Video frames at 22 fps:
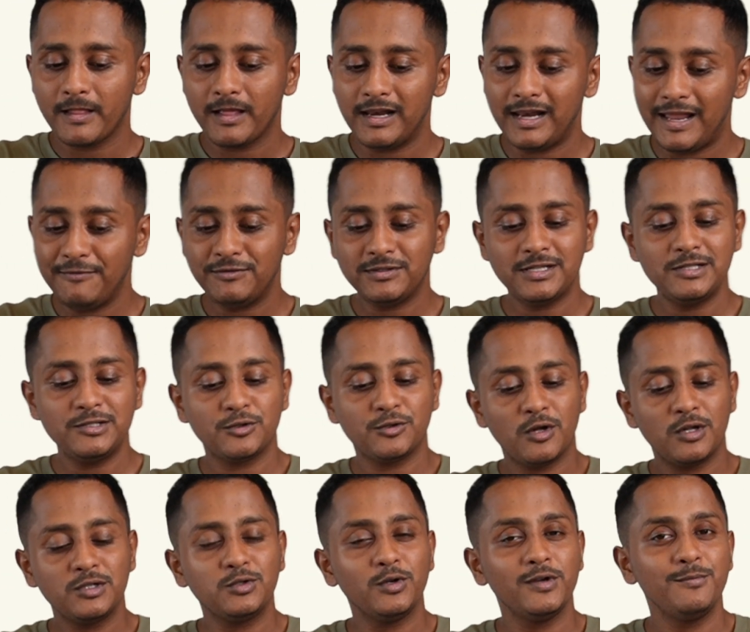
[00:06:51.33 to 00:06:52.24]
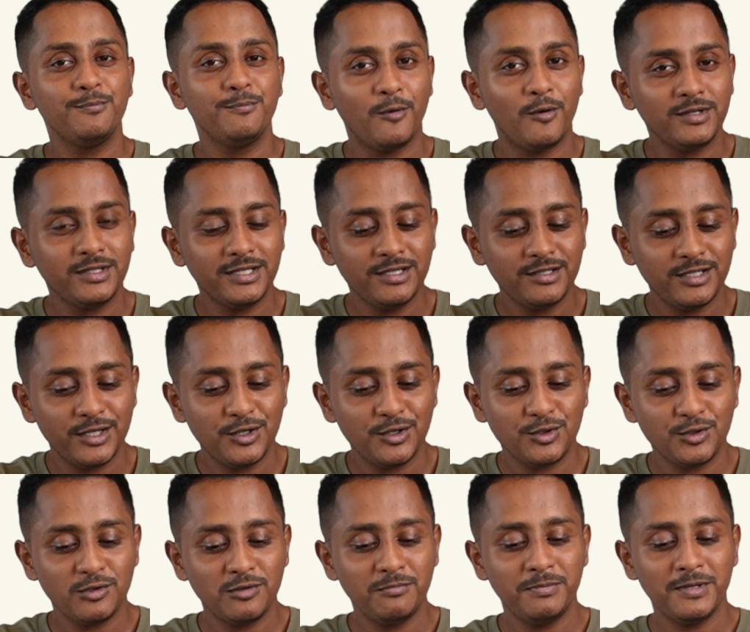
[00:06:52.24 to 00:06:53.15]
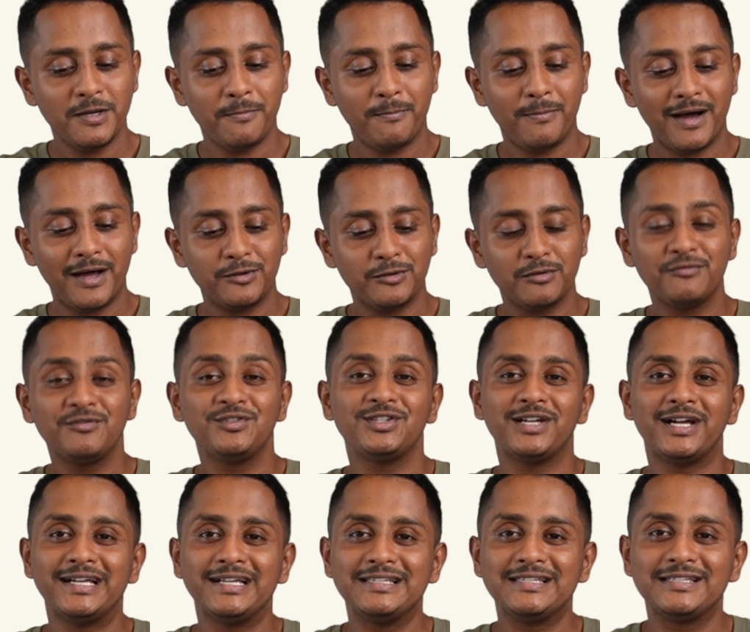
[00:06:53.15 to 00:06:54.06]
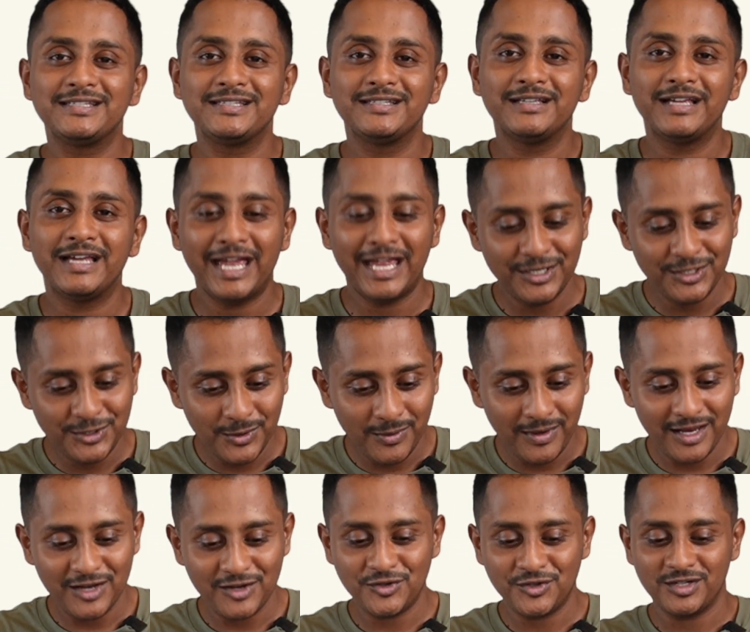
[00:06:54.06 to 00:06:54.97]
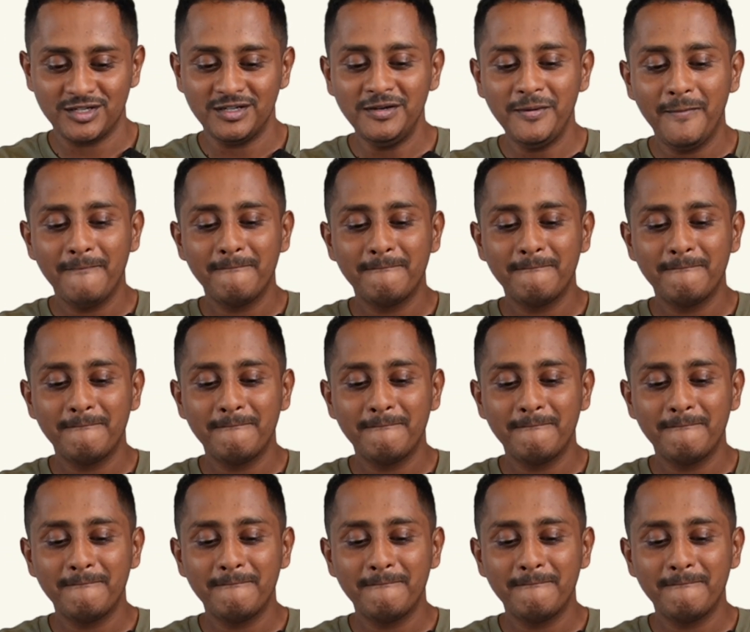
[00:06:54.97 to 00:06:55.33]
Life skills are also important and should be a part of child's education.